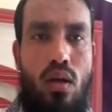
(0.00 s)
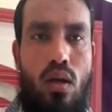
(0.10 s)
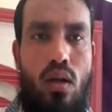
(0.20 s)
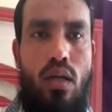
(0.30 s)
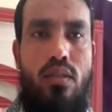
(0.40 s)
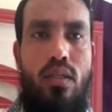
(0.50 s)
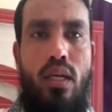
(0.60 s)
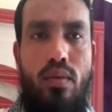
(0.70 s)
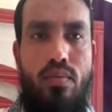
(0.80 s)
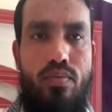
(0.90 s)
let's
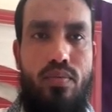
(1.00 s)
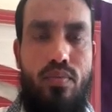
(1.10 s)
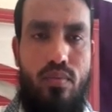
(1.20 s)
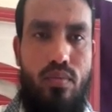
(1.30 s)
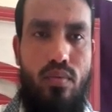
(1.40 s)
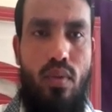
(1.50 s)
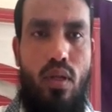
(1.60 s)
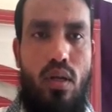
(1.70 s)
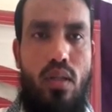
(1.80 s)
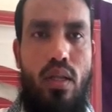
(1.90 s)
see
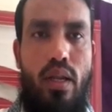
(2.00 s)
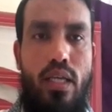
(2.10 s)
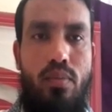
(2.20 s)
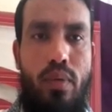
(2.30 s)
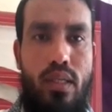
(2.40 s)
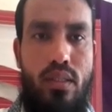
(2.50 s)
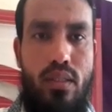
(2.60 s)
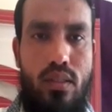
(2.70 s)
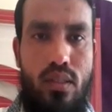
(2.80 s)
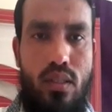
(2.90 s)
on the next page,
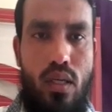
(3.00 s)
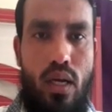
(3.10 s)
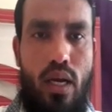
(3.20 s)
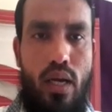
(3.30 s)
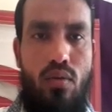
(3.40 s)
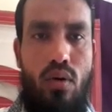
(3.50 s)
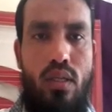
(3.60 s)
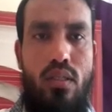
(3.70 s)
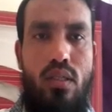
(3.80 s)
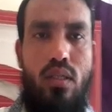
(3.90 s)
and what
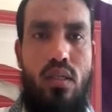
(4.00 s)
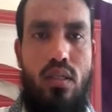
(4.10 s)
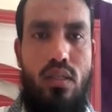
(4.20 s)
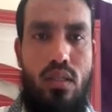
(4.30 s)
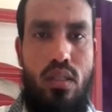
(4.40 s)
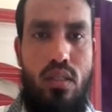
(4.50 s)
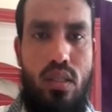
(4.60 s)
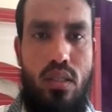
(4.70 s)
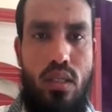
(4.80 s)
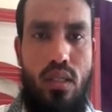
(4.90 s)
is just
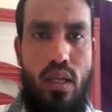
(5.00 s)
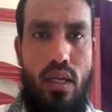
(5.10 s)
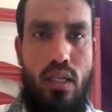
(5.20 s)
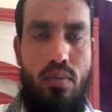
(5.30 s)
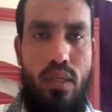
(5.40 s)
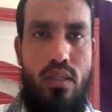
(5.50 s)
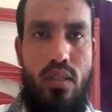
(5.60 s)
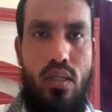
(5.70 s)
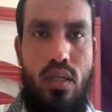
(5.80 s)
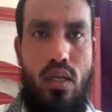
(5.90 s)
discussing in the next page.
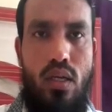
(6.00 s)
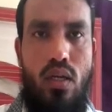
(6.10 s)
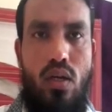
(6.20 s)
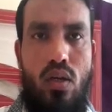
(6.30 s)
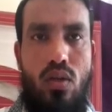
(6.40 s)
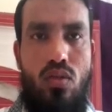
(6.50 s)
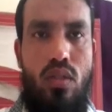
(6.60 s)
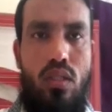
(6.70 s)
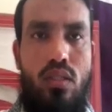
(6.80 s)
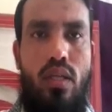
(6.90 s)
So
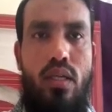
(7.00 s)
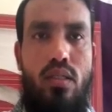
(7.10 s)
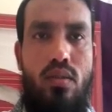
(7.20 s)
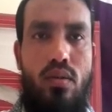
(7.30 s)
these things